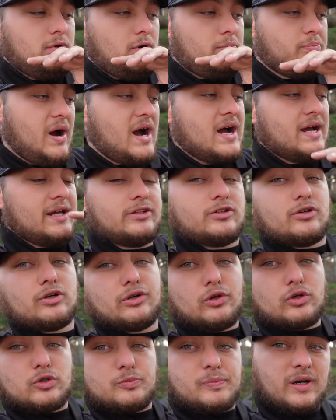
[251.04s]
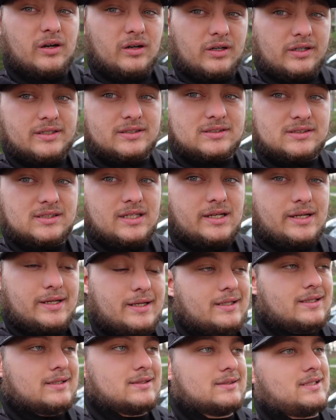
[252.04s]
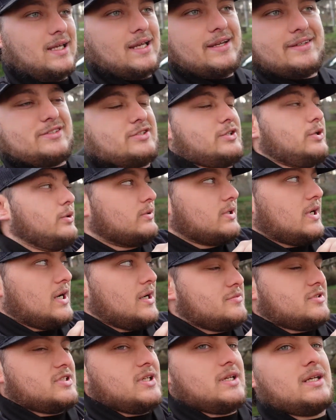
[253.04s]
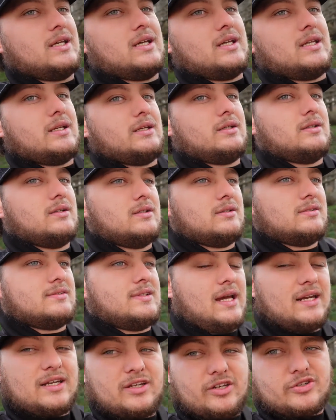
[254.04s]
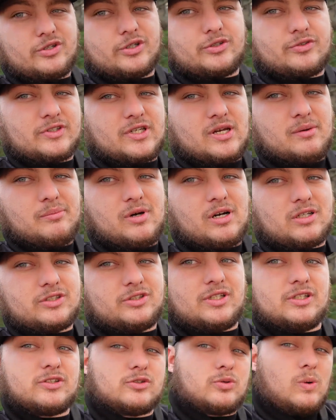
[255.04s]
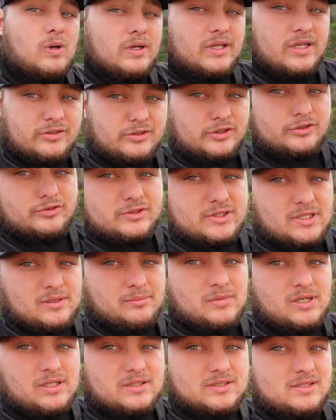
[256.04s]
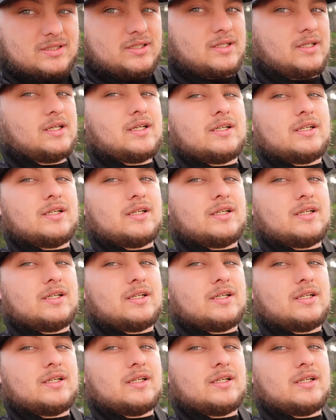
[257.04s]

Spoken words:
buying during those periods, say it's 2 times, instead of getting 10 entries for $10, you get 20 entries for $10.